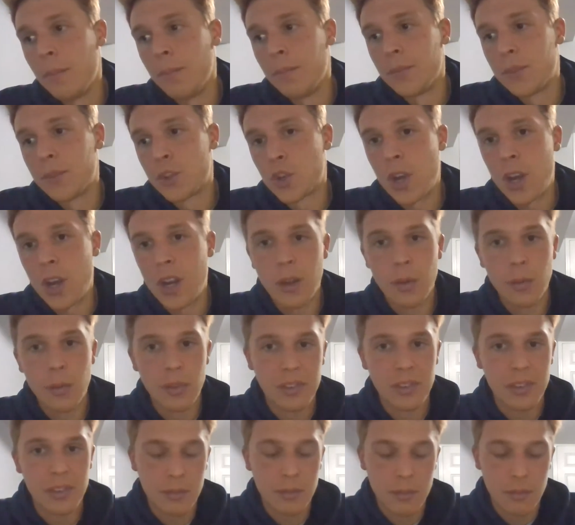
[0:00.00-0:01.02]
Training
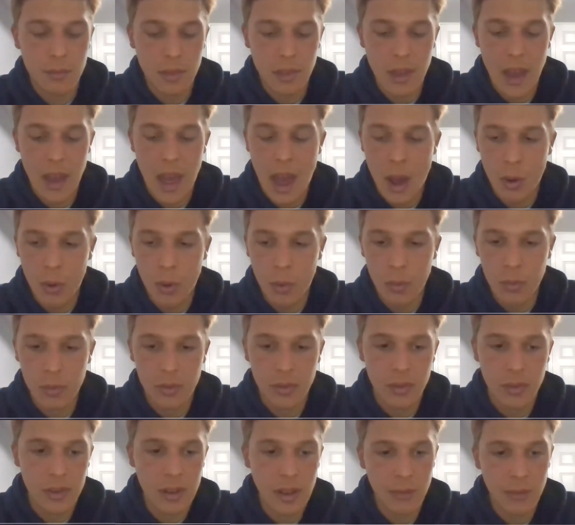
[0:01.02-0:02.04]
was now
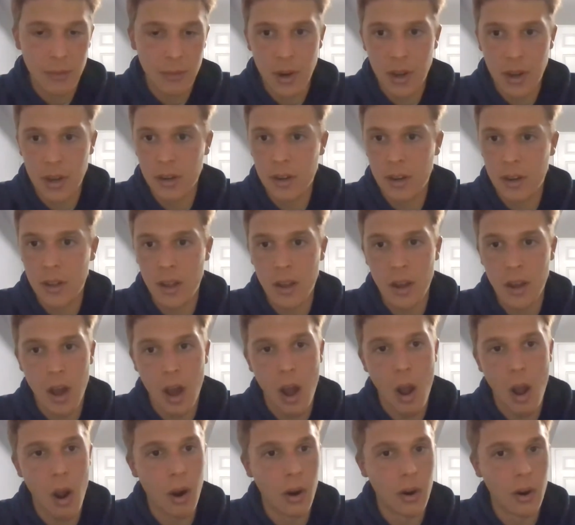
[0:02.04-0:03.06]
different,
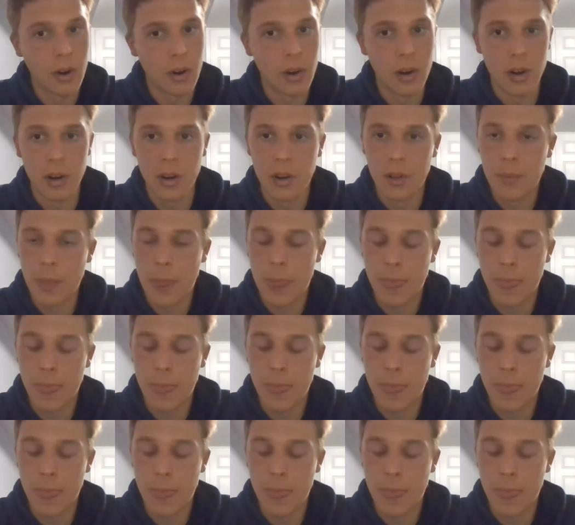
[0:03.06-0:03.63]
harder,